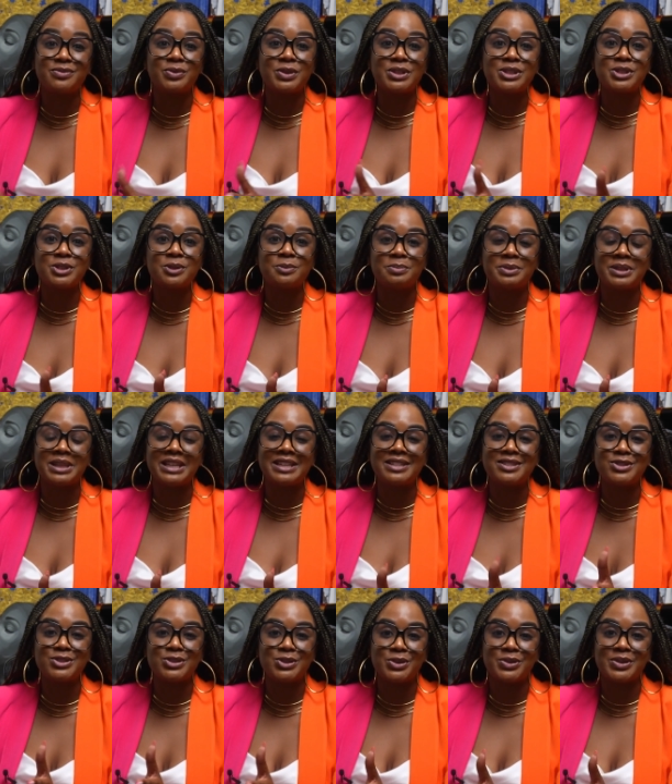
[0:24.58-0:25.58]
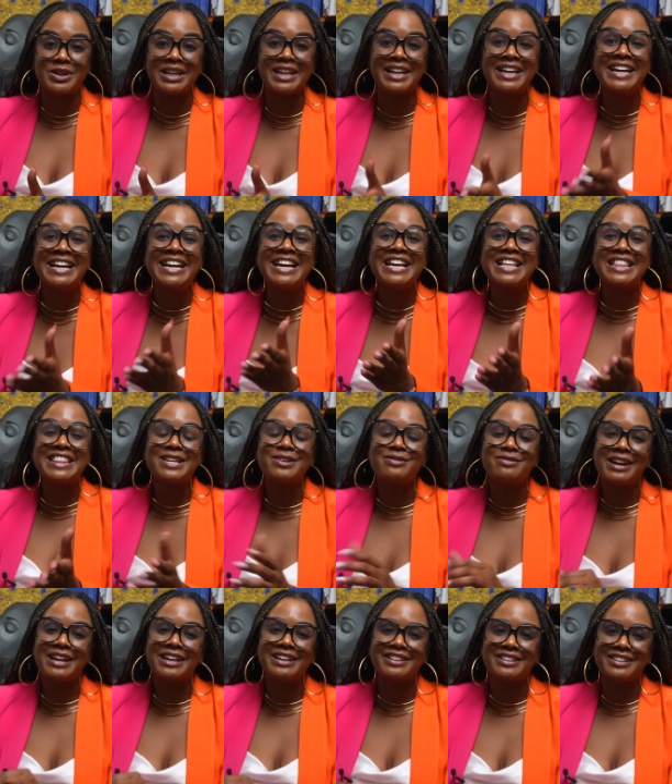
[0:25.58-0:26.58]
of what took place during the
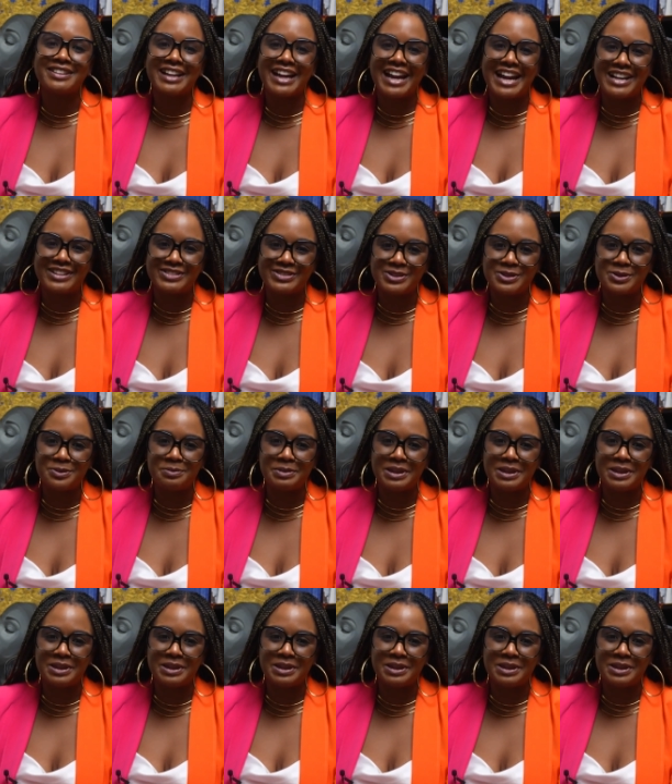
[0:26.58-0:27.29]
regular council